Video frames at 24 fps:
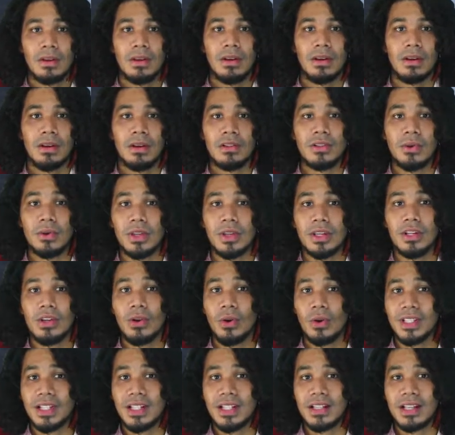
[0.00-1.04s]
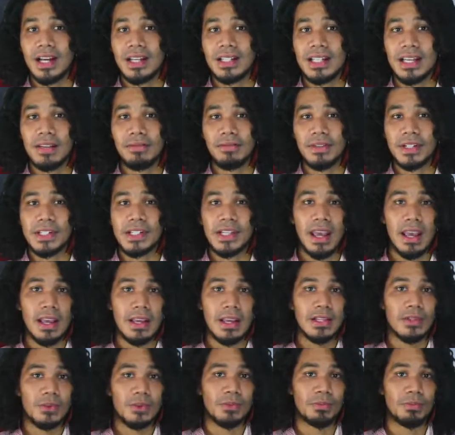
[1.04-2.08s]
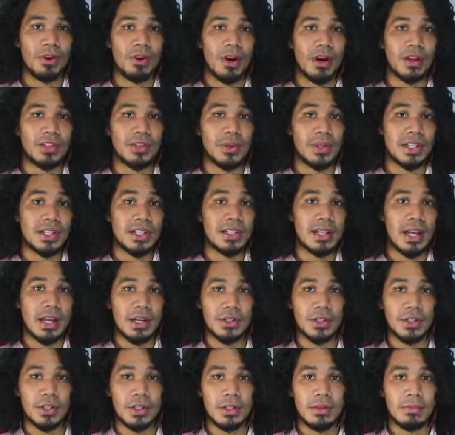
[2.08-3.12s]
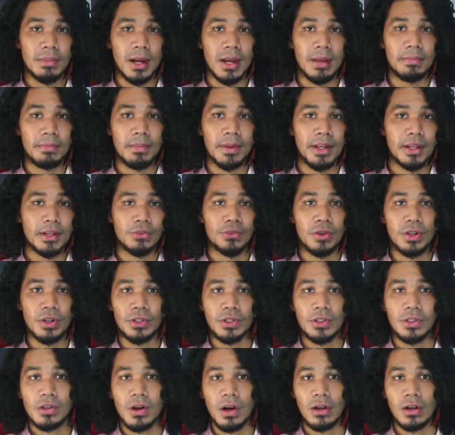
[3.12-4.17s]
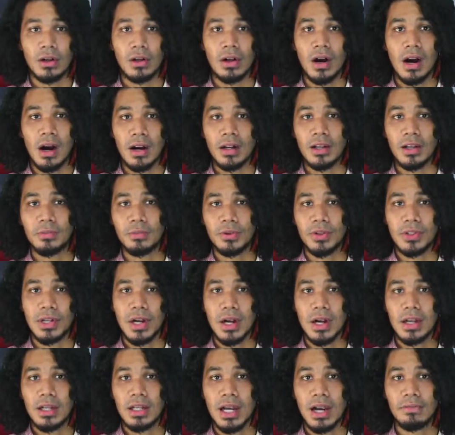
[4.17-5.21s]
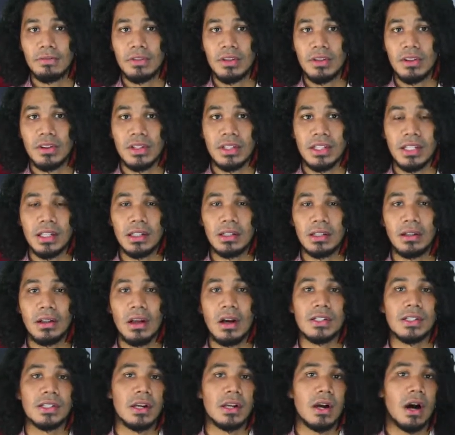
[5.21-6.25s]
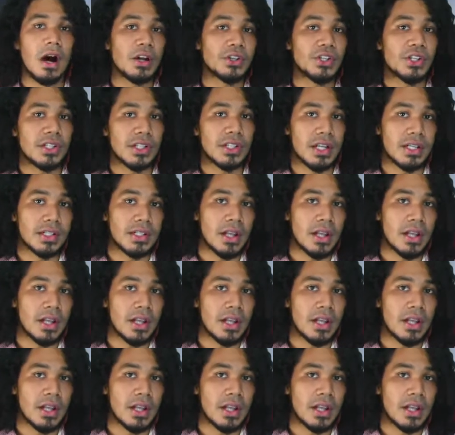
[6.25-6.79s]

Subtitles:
Duki noted that David's case was brought to his attention by pediatrician Dr. Hardat Prasad after the teen lost consciousness